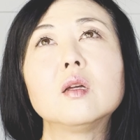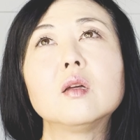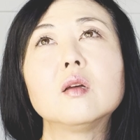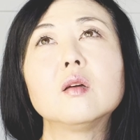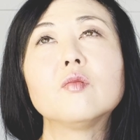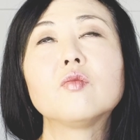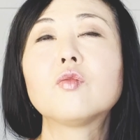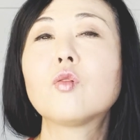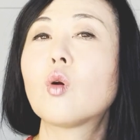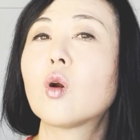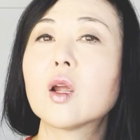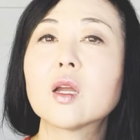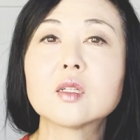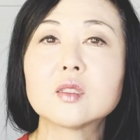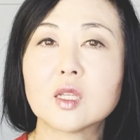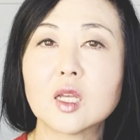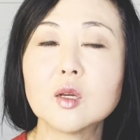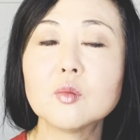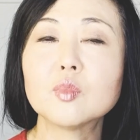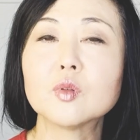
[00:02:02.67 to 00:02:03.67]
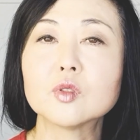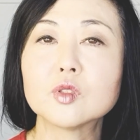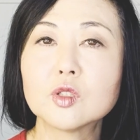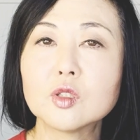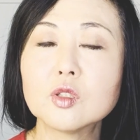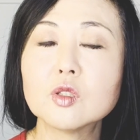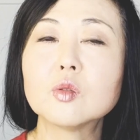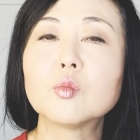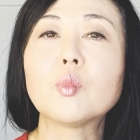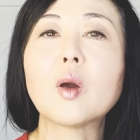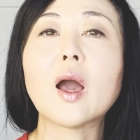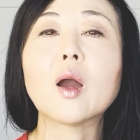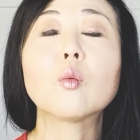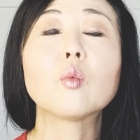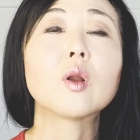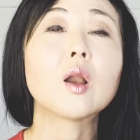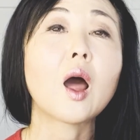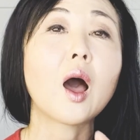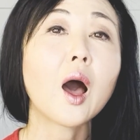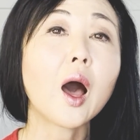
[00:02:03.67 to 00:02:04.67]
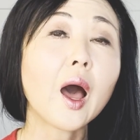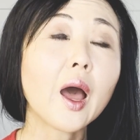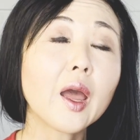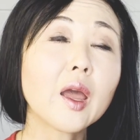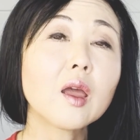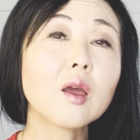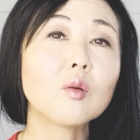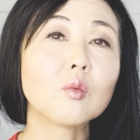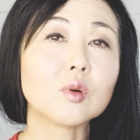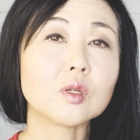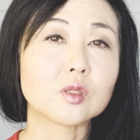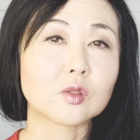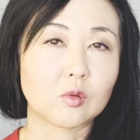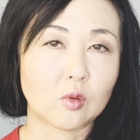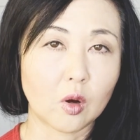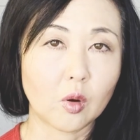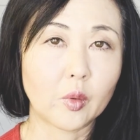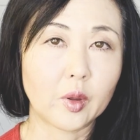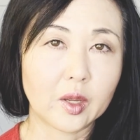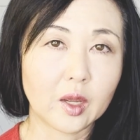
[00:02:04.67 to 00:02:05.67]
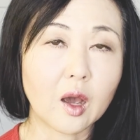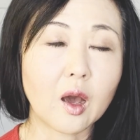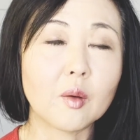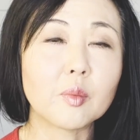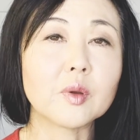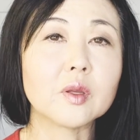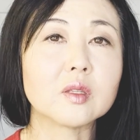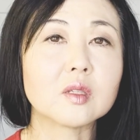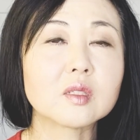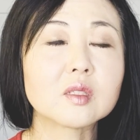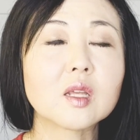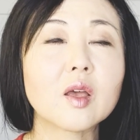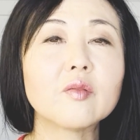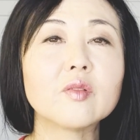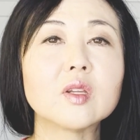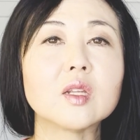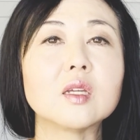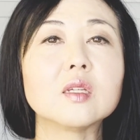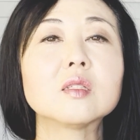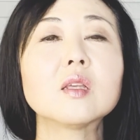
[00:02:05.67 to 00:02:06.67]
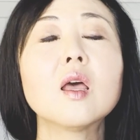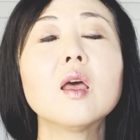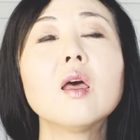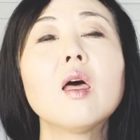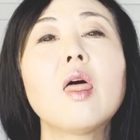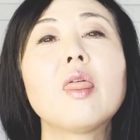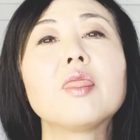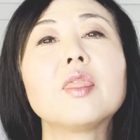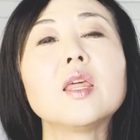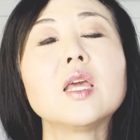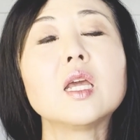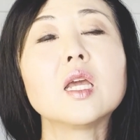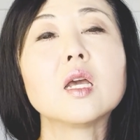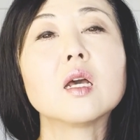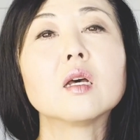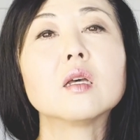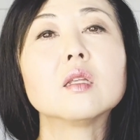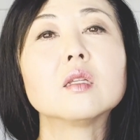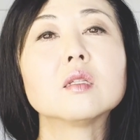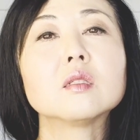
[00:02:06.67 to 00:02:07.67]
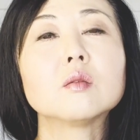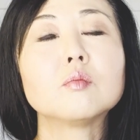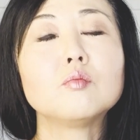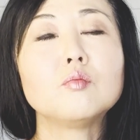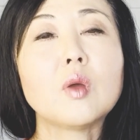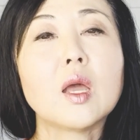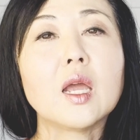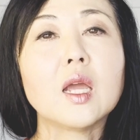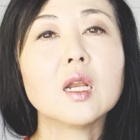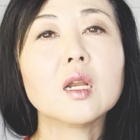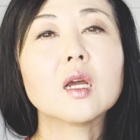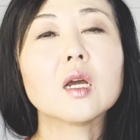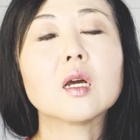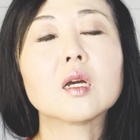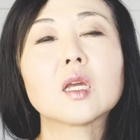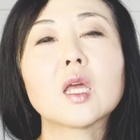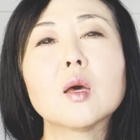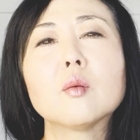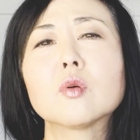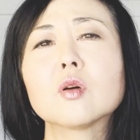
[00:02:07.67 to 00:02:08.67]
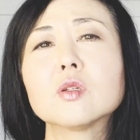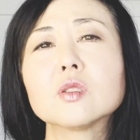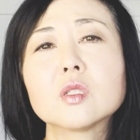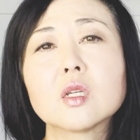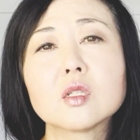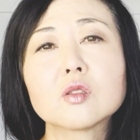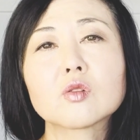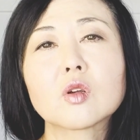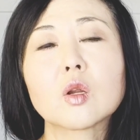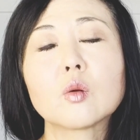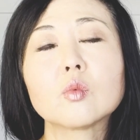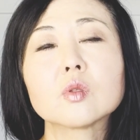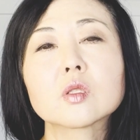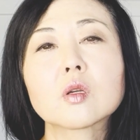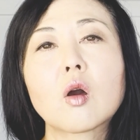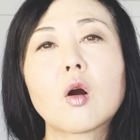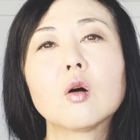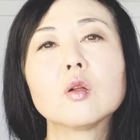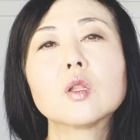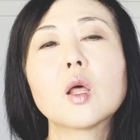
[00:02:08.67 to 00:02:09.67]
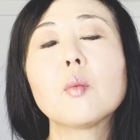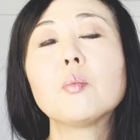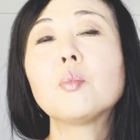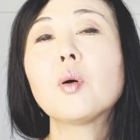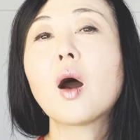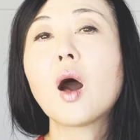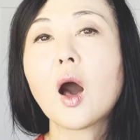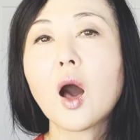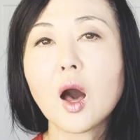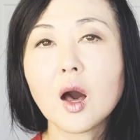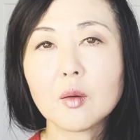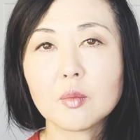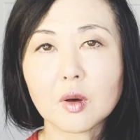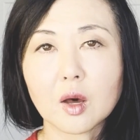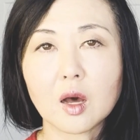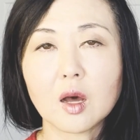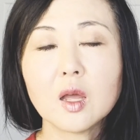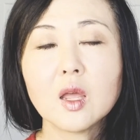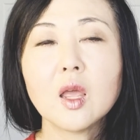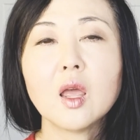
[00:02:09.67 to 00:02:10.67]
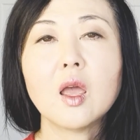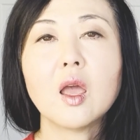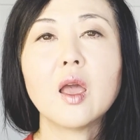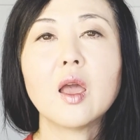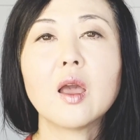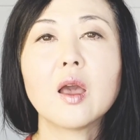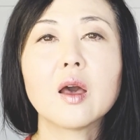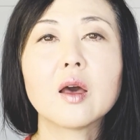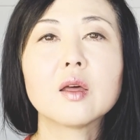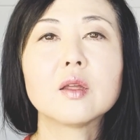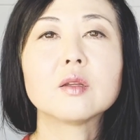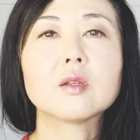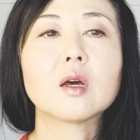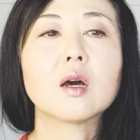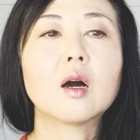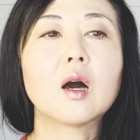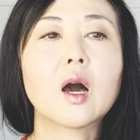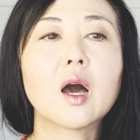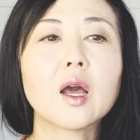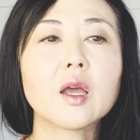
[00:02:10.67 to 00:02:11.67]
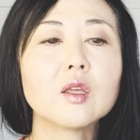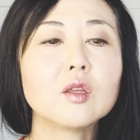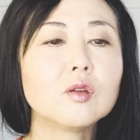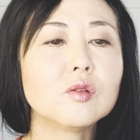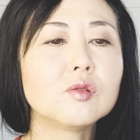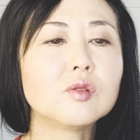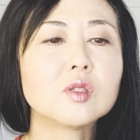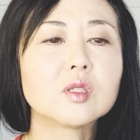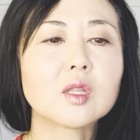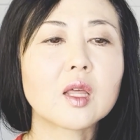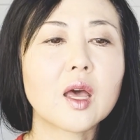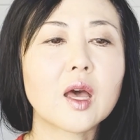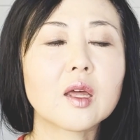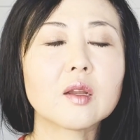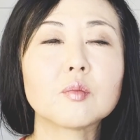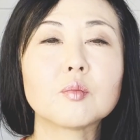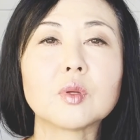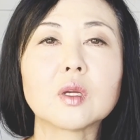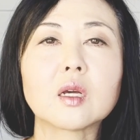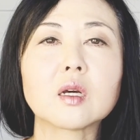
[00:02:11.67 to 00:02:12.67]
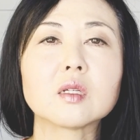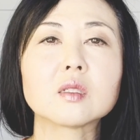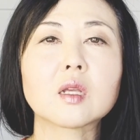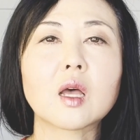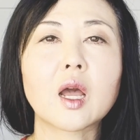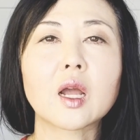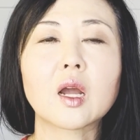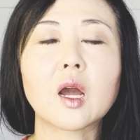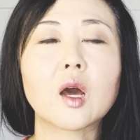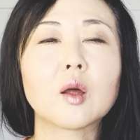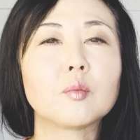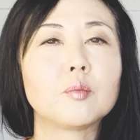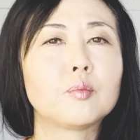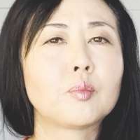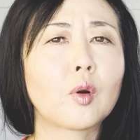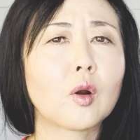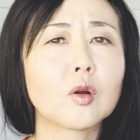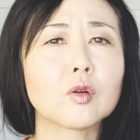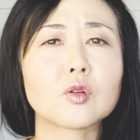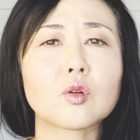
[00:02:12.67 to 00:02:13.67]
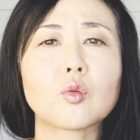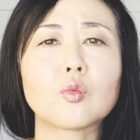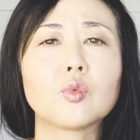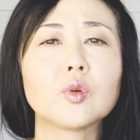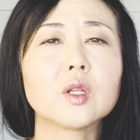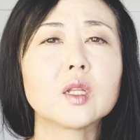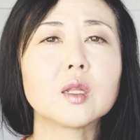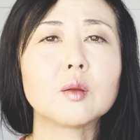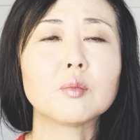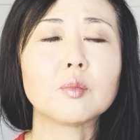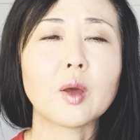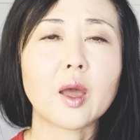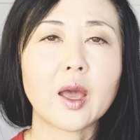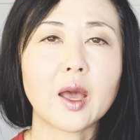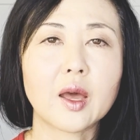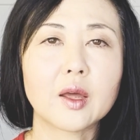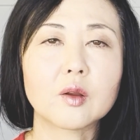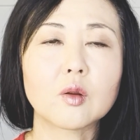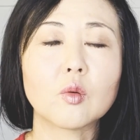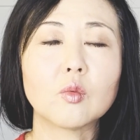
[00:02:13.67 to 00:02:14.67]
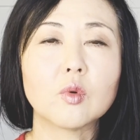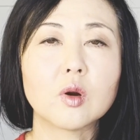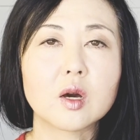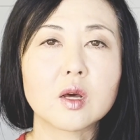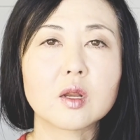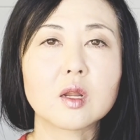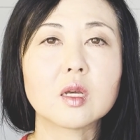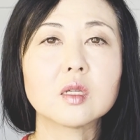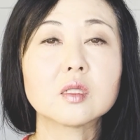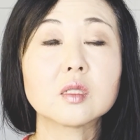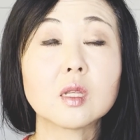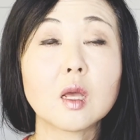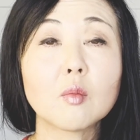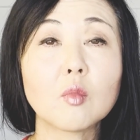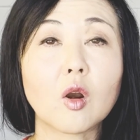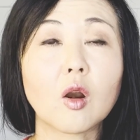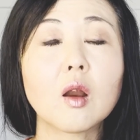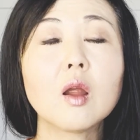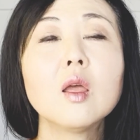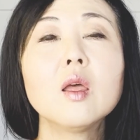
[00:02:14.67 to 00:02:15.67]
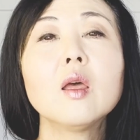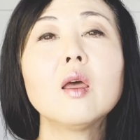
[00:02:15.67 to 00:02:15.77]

for example, too, back when I was growing up in the seventies, the main chemical sunscreen was called PABA, and I used that because I got burned really bad one summer.